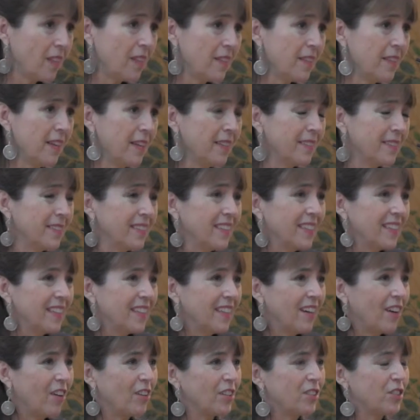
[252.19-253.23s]
that
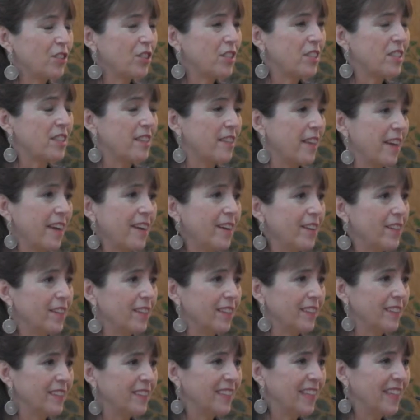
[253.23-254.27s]
are just
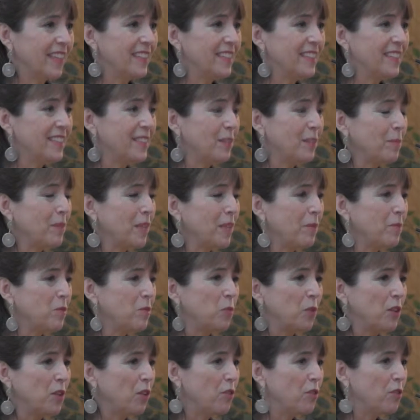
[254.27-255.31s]
there and
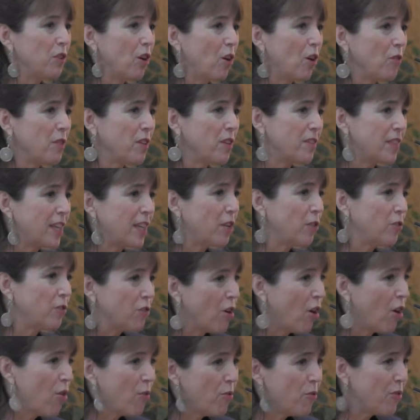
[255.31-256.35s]
sometimes we don't know that they don't
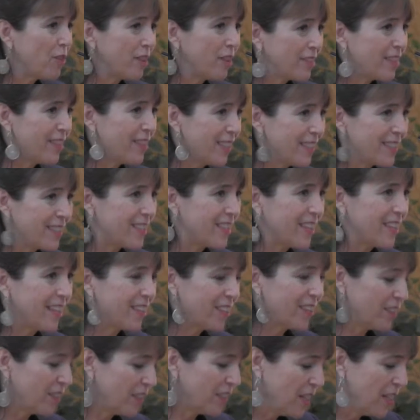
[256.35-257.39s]
know that it's
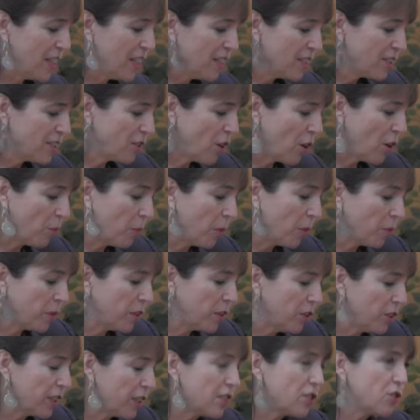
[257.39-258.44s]
there. So when
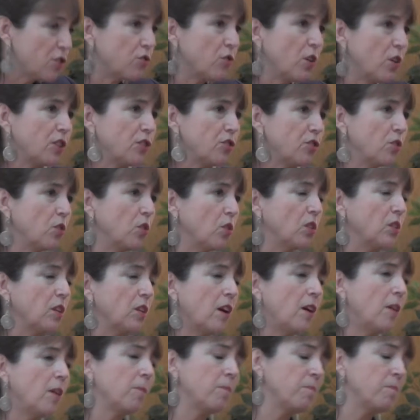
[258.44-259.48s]
we look at structural,
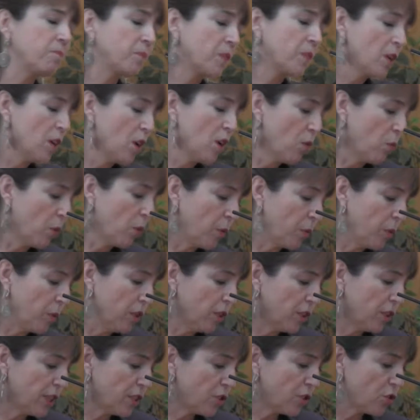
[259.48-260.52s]
um, when we
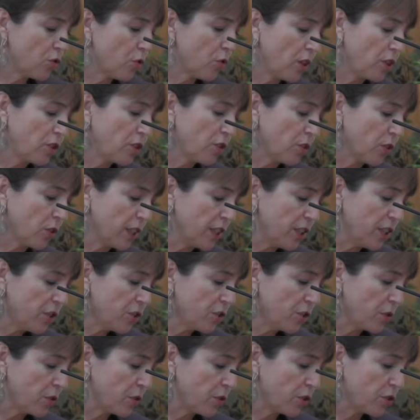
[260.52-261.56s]
look at structural
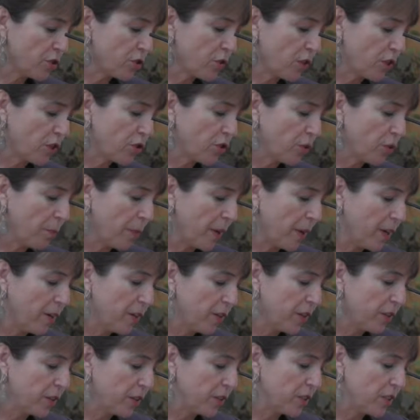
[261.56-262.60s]
issues or structural
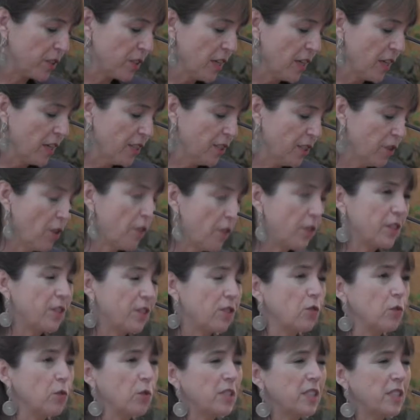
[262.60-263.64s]
barriers, you know, the
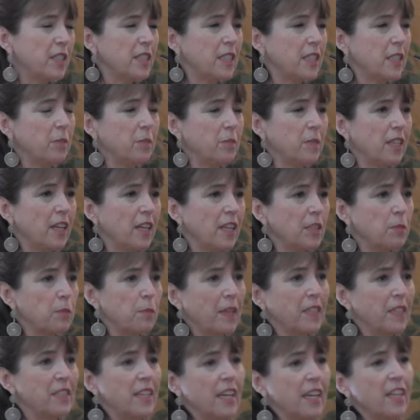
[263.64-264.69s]
school system's
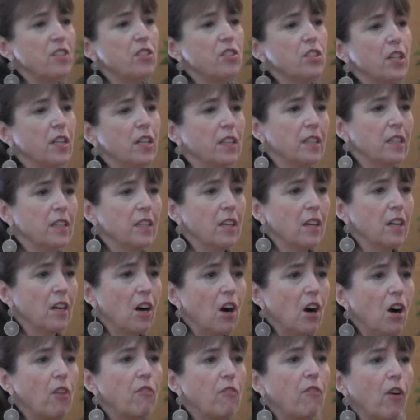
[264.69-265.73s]
expectation
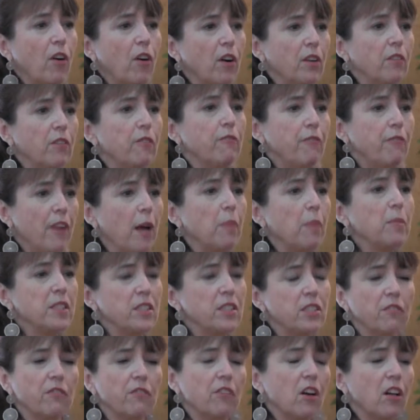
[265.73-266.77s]
of our
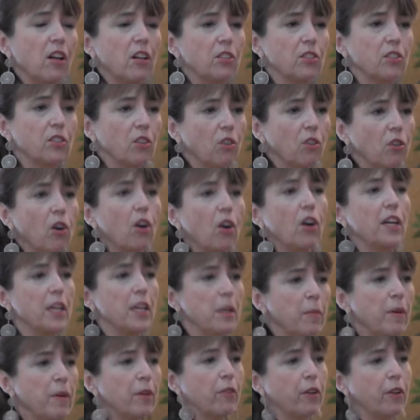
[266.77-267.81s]
families of color or our
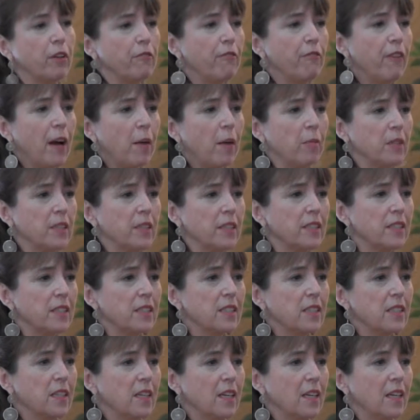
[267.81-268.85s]
immigrant
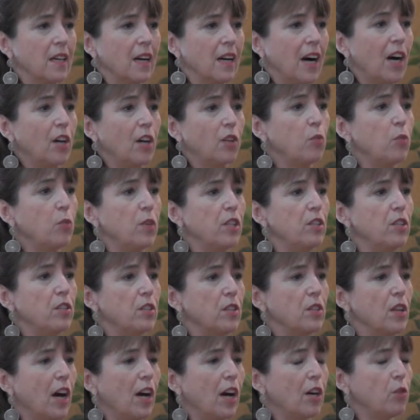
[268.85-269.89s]
families? How do
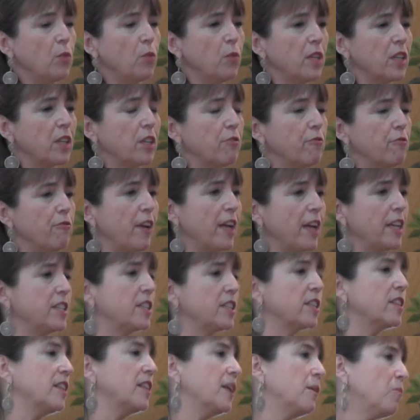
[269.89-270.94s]
we how do we convey
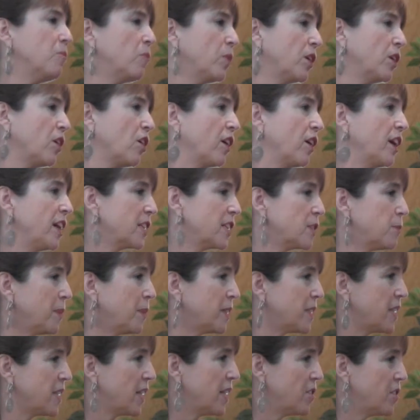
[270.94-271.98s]
to them what our
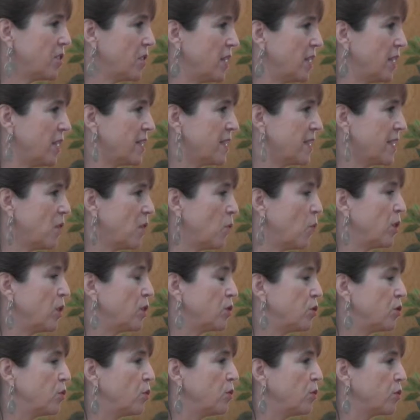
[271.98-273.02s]
expectation is and
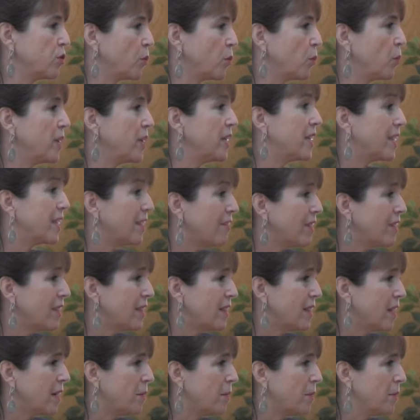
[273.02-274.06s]
what tools are we
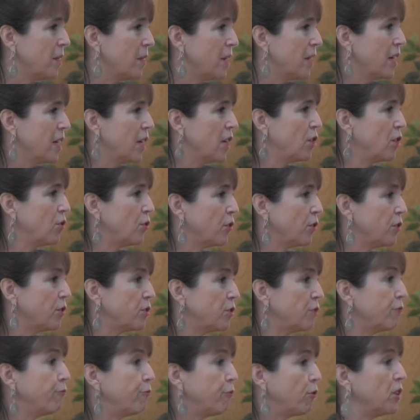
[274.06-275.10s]
giving them in order
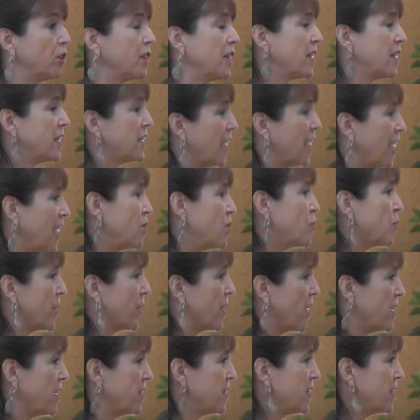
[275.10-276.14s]
to fully engage
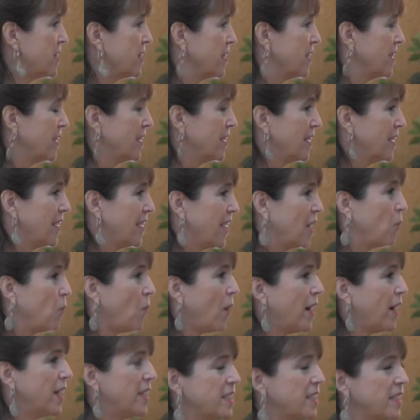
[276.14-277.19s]
with us? And
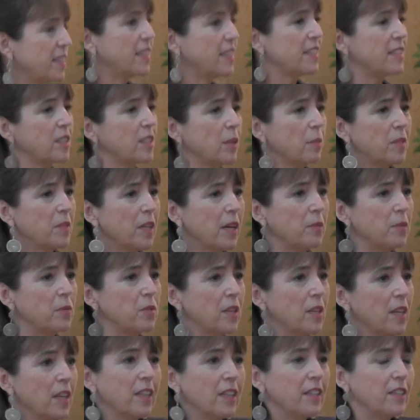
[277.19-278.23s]
why is it that
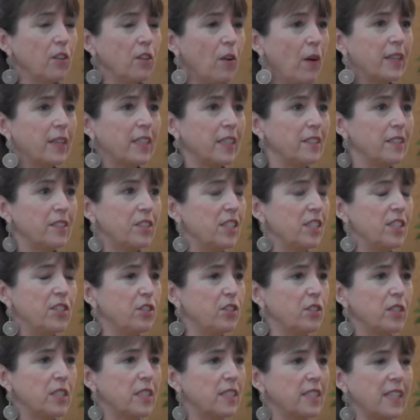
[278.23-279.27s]
sometimes, you know, I get
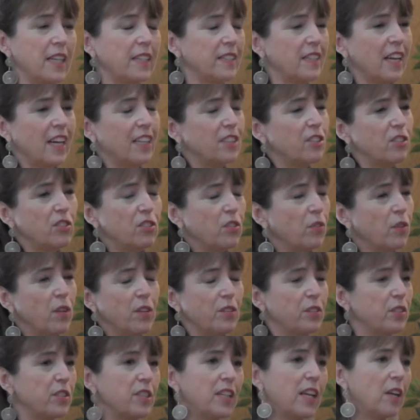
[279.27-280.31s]
teachers and say, I just don't
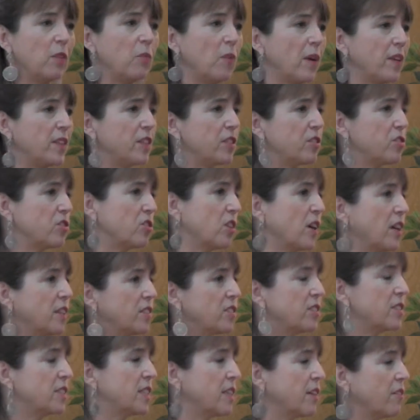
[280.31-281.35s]
understand why this
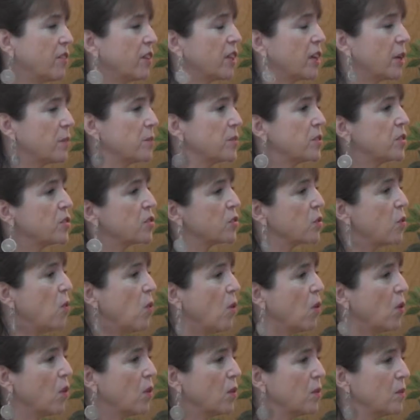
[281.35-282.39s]
child just never comes to
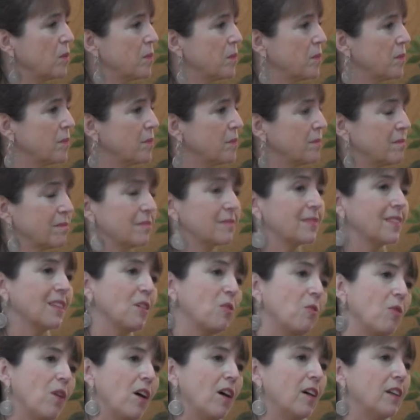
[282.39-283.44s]
school.
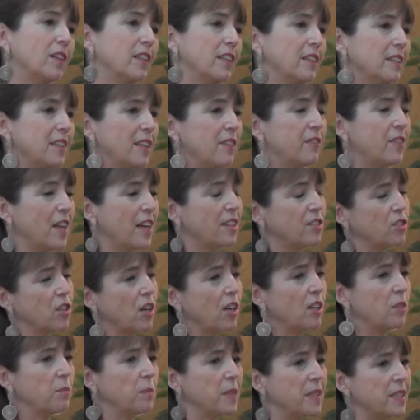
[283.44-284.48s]
Well, if that
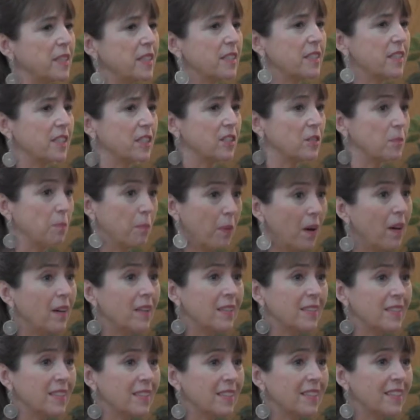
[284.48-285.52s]
child misses this
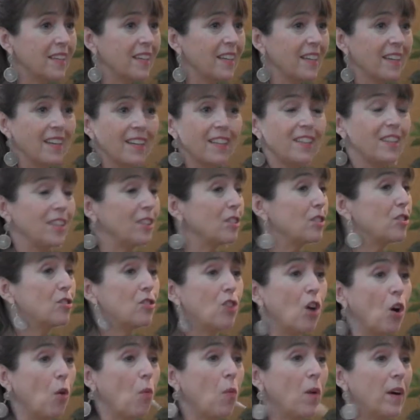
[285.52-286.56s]
bus, there's
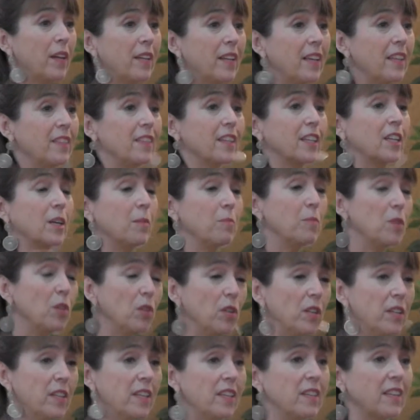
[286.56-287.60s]
no one in the
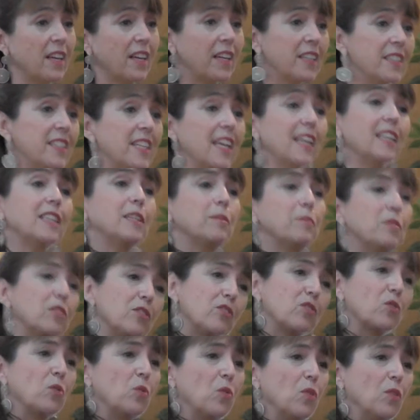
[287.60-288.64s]
community that can take them to
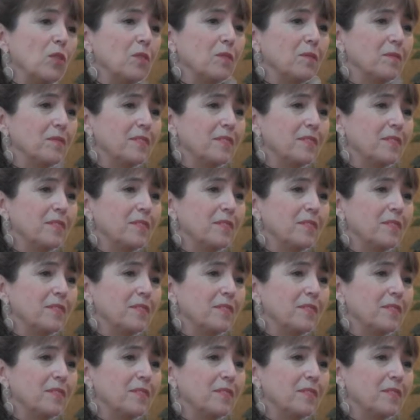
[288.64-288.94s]
school.